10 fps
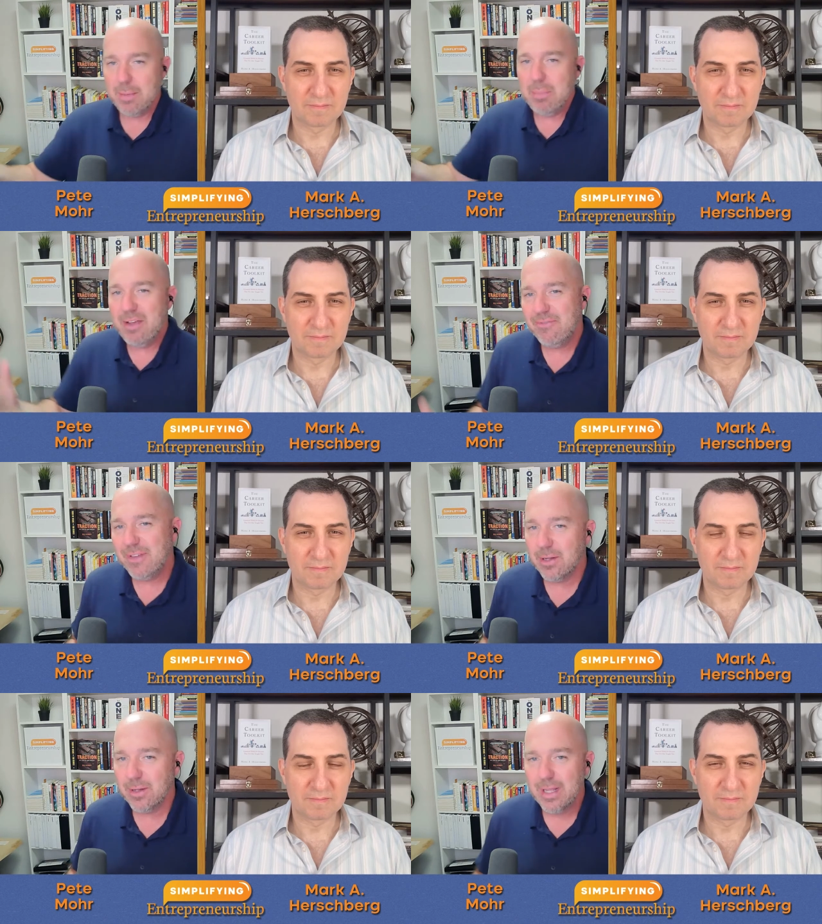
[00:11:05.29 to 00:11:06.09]
Speaker 1: they may
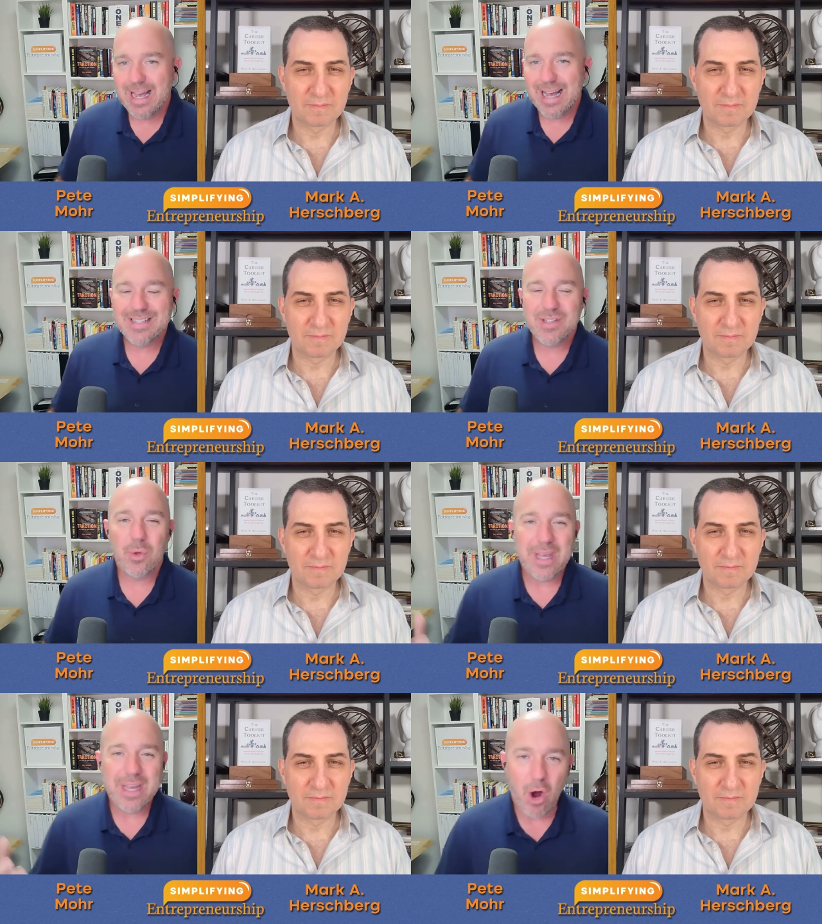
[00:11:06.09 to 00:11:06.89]
feel as
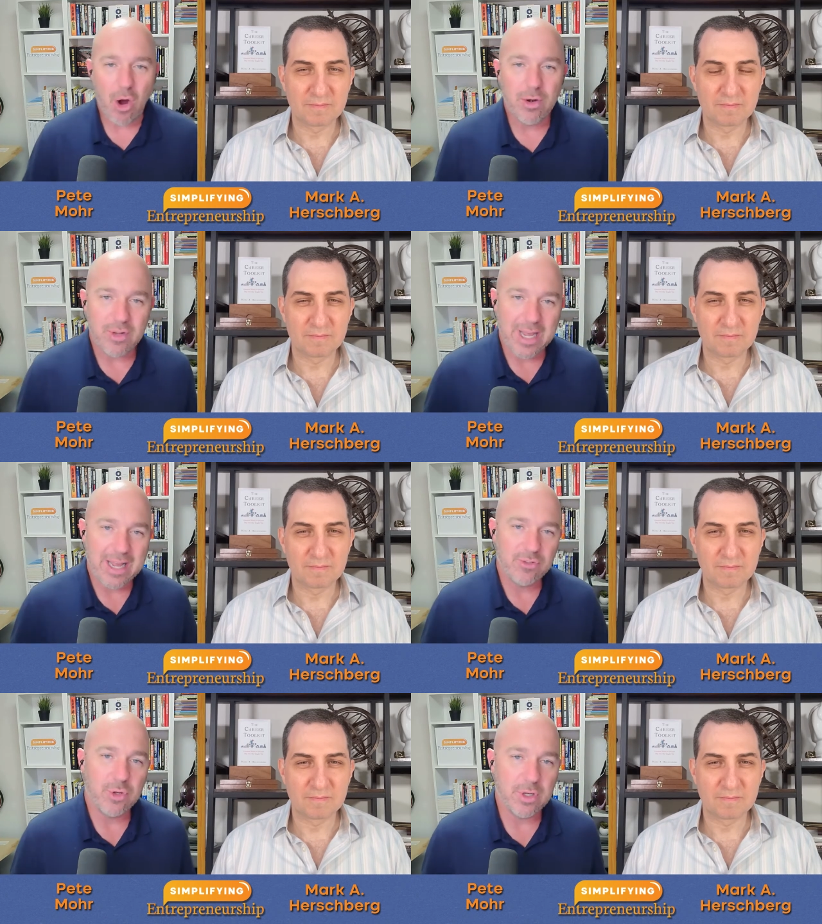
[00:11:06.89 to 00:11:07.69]
though they aren't
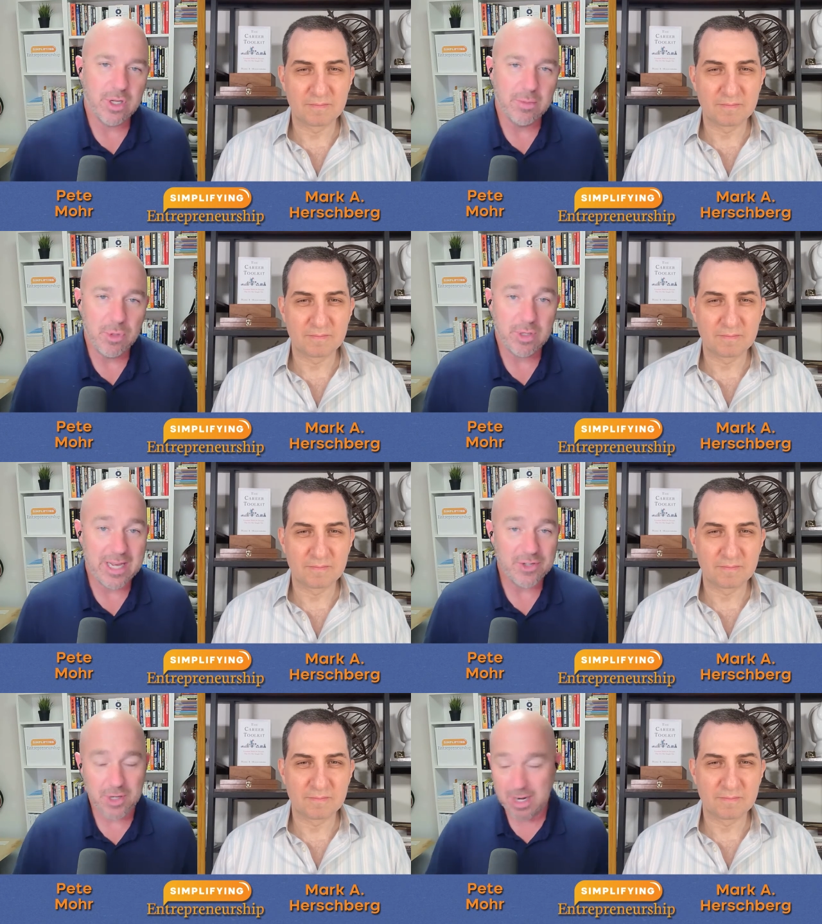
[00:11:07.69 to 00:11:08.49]
as good a
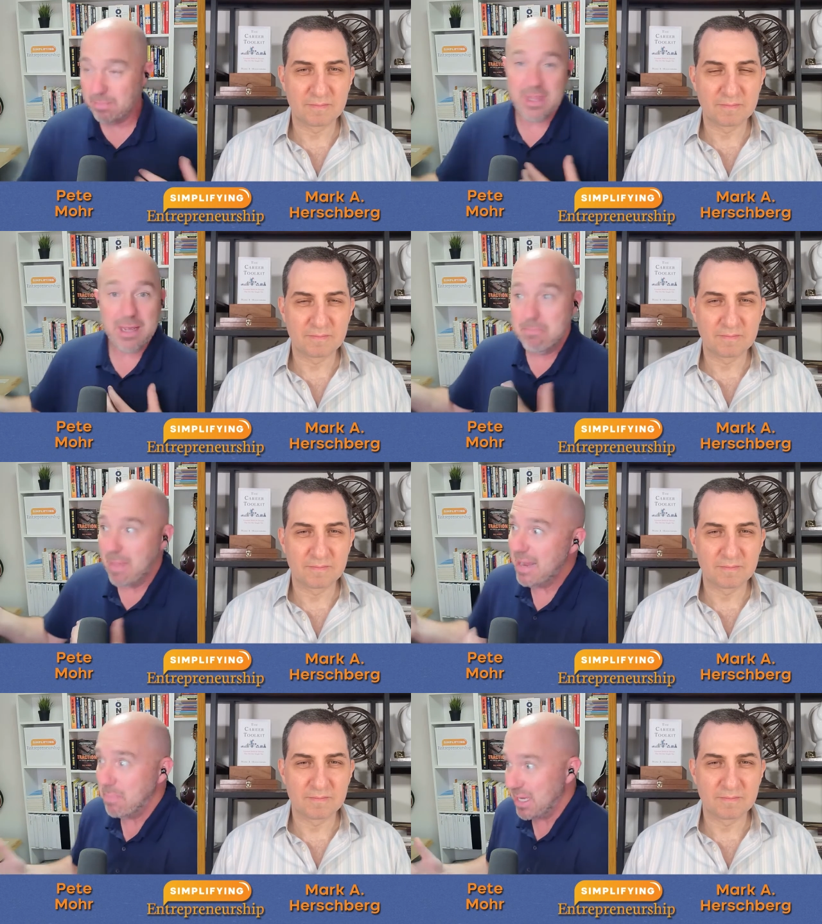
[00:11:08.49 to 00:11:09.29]
communicator and they
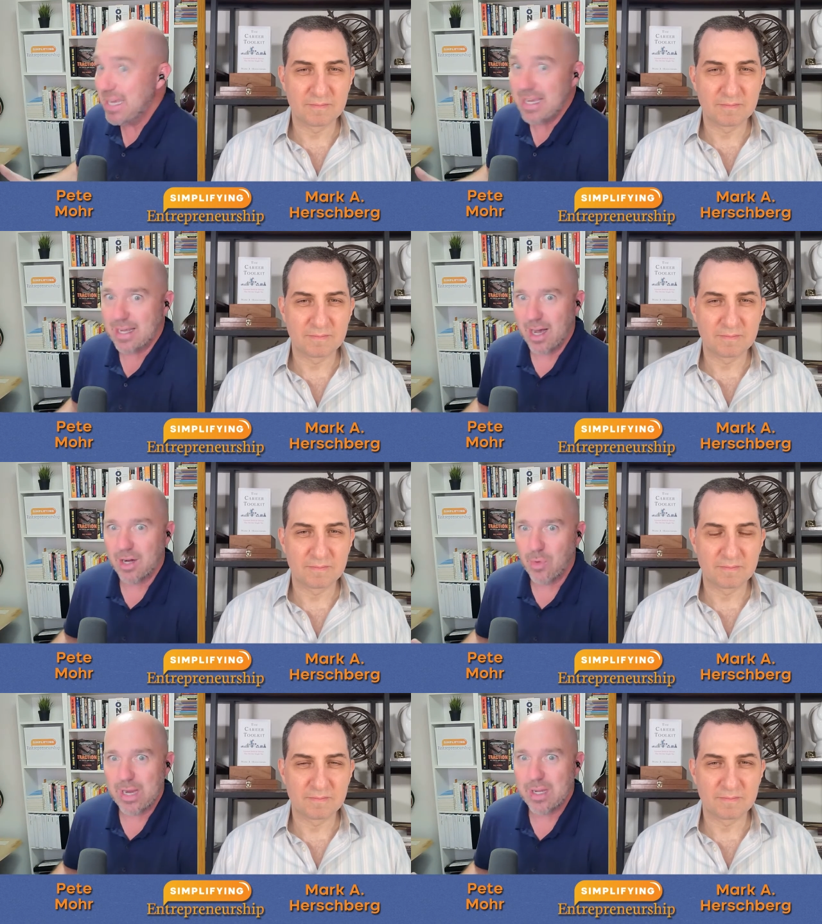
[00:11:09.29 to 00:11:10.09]
may be
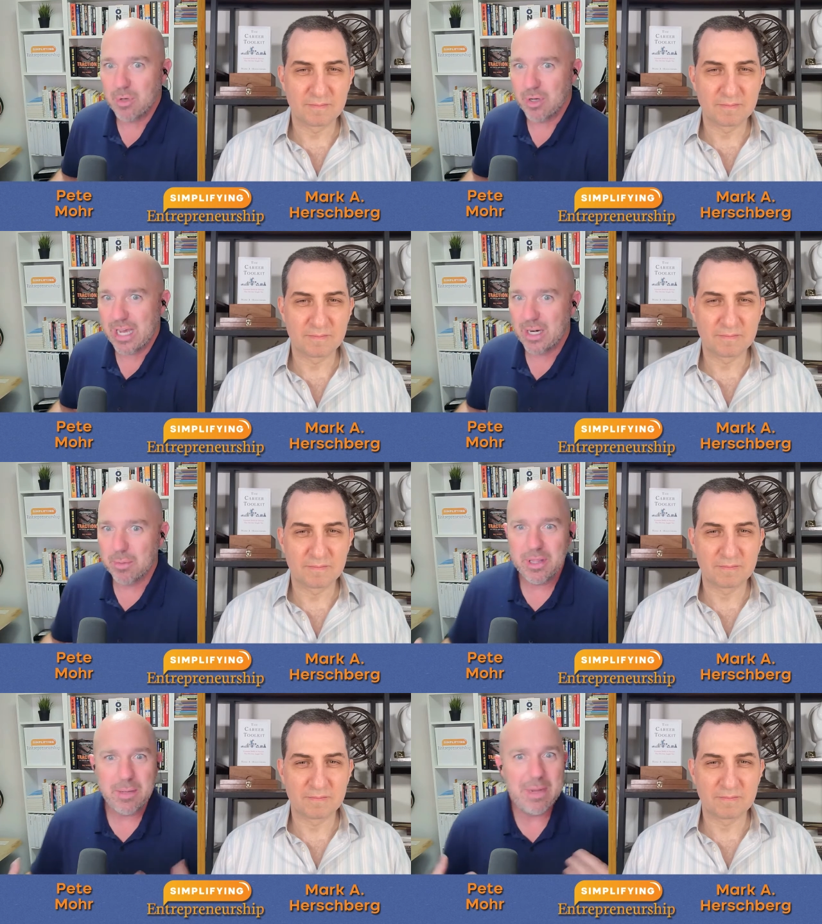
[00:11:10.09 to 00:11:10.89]
a great
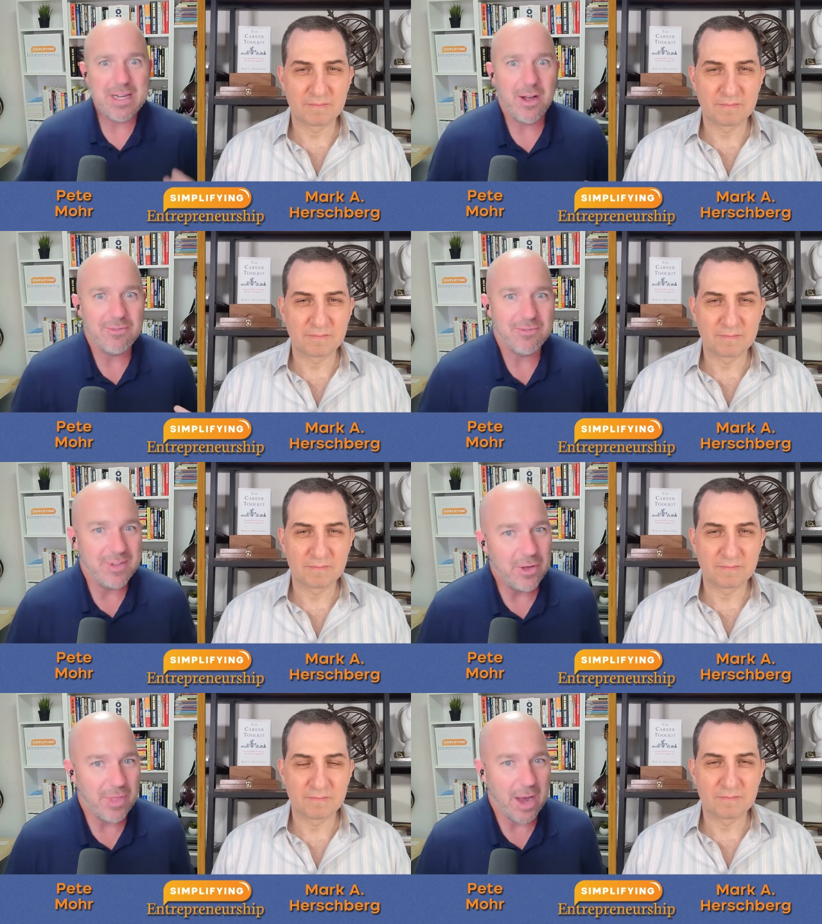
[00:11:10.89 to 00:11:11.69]
communicator but they may not feel